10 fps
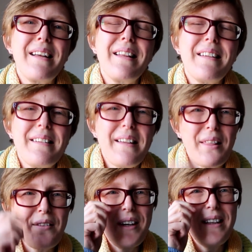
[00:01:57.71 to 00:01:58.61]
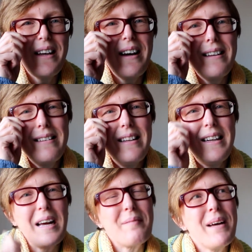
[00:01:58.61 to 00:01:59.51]
This is a thread that I set
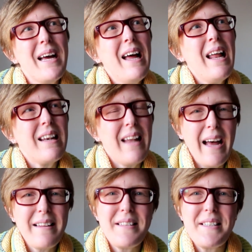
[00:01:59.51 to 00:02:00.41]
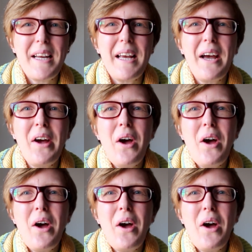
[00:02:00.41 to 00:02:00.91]
up last year